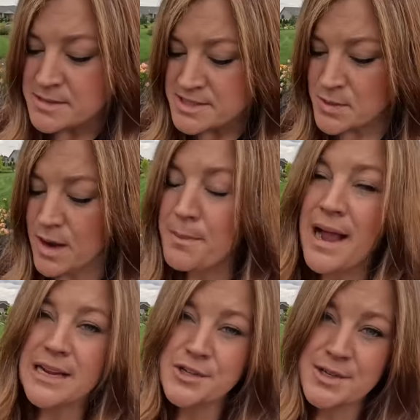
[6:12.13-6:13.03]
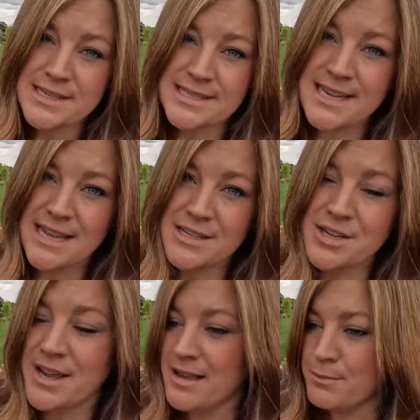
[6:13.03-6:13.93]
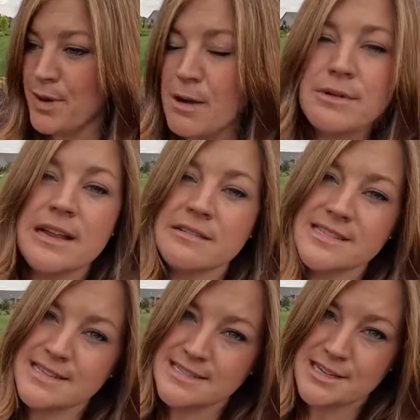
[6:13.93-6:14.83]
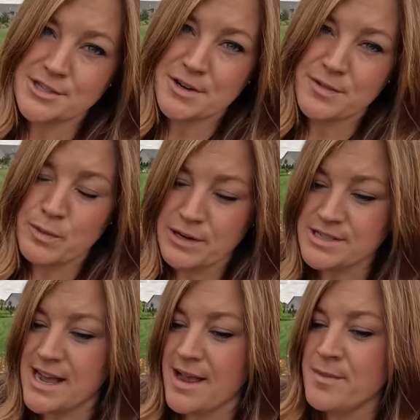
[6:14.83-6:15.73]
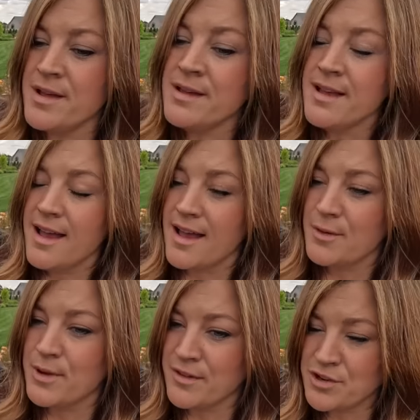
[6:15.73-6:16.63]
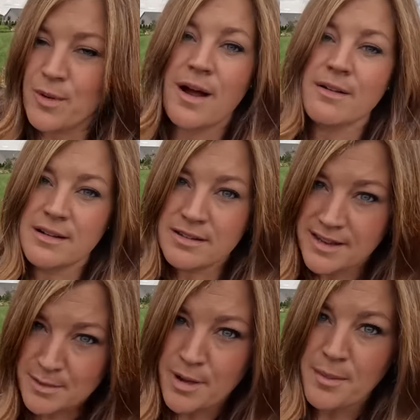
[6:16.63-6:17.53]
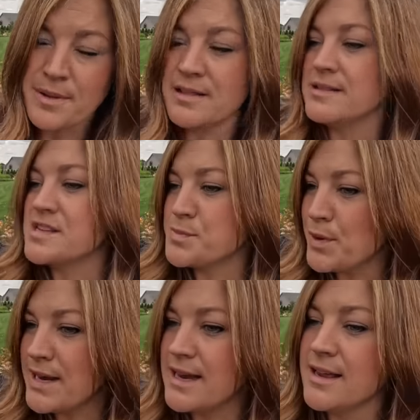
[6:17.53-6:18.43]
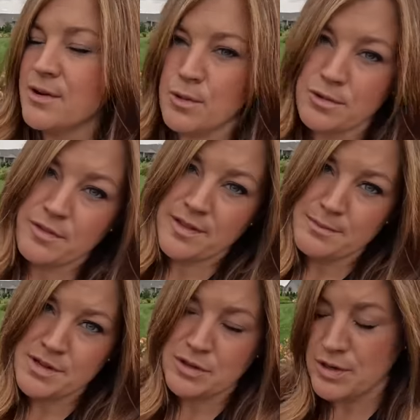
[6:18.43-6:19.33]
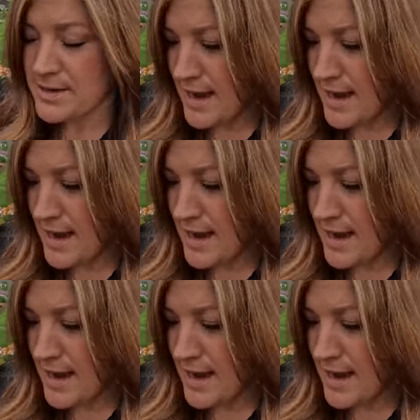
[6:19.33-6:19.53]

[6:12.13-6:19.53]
So our pine trees tend to get brown needles in the center in the wintertime, and we have to go out and clean them up in the spring in order for them to look